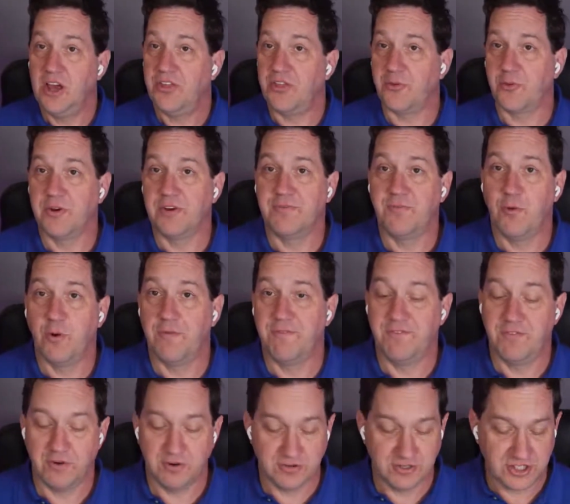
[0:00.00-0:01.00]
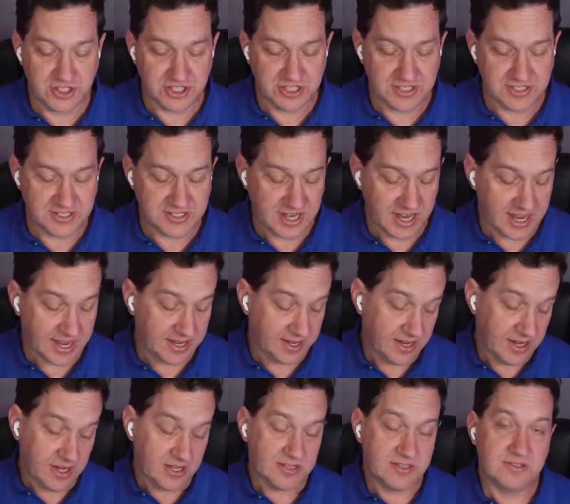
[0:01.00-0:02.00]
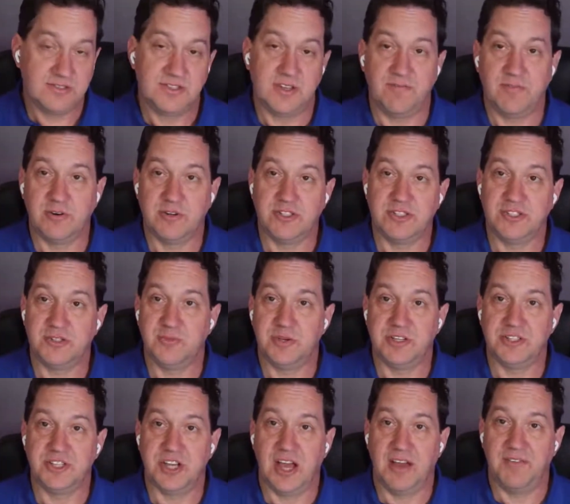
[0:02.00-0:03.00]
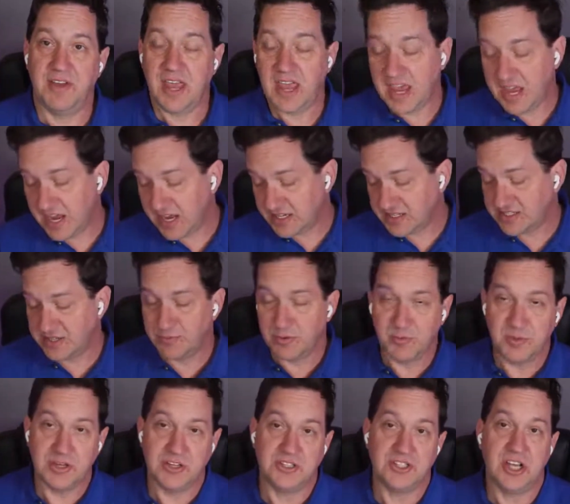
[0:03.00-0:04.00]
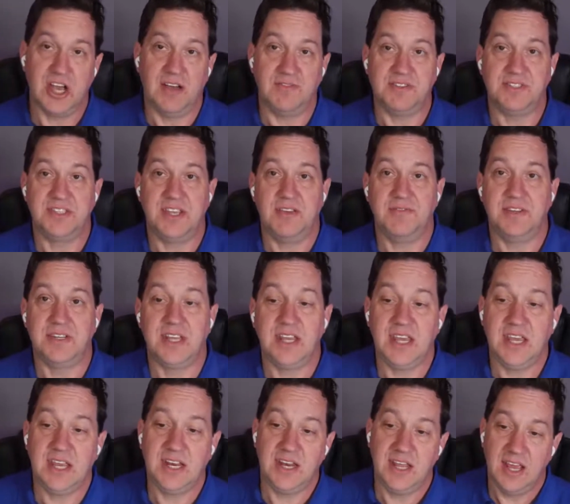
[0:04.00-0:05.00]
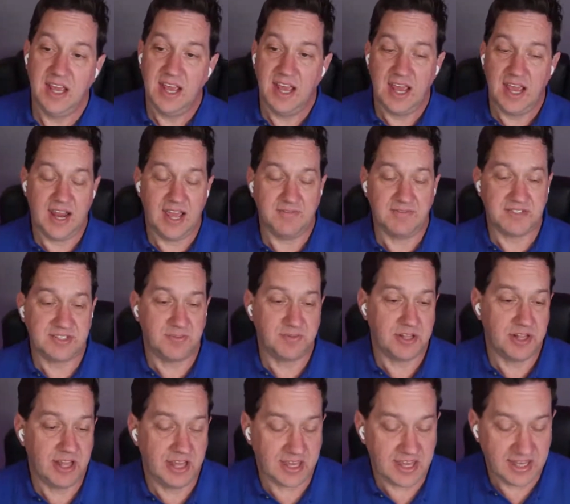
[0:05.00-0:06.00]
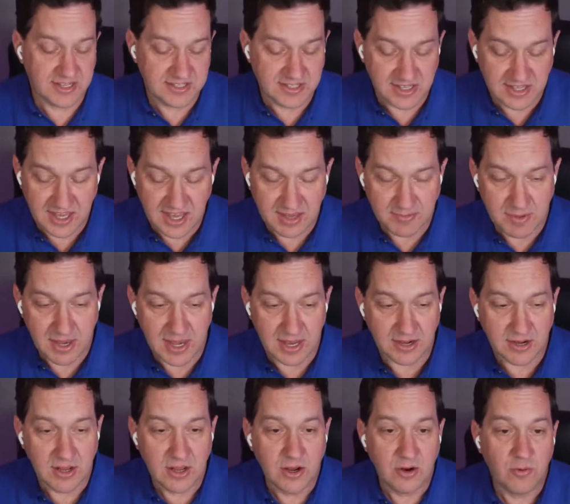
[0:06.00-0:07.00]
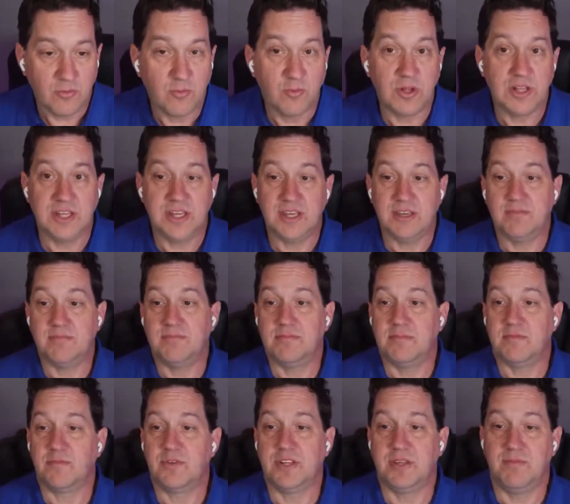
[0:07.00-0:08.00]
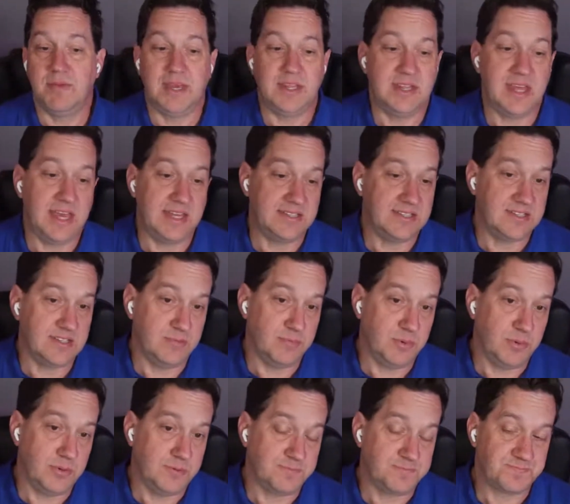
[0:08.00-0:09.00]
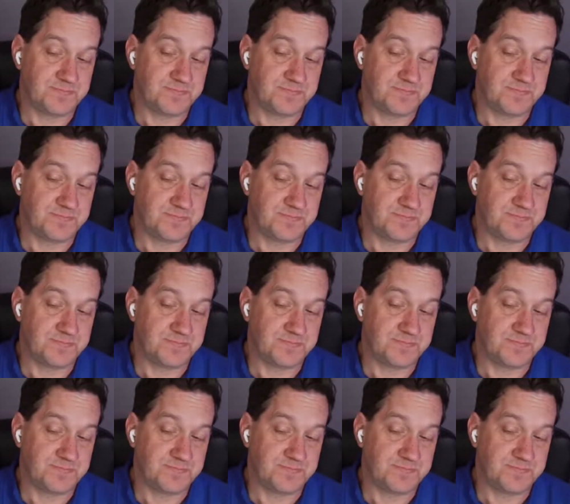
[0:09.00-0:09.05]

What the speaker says: 3 or 4 versions, and some versions would be on Java 8, some would be on Java 17, and having something like SDK Man really, really made that simple.